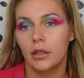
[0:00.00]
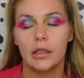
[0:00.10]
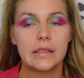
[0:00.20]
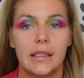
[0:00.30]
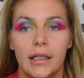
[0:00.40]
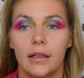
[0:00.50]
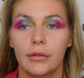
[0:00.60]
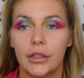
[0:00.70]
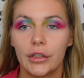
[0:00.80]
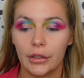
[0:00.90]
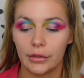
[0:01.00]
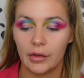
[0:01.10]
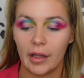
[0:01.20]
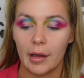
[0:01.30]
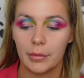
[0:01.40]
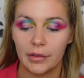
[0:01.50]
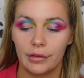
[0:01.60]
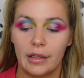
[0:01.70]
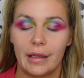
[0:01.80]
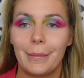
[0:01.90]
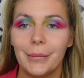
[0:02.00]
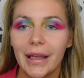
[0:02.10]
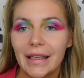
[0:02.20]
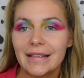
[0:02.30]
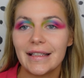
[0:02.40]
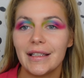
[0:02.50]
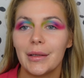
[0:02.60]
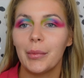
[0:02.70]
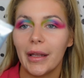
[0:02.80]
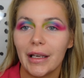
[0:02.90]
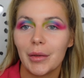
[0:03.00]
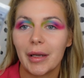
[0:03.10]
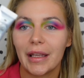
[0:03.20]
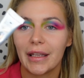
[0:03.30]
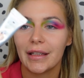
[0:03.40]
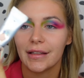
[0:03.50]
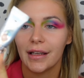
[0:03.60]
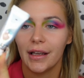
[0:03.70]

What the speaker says: So then I'm going to use the absolutely amazing Plouise.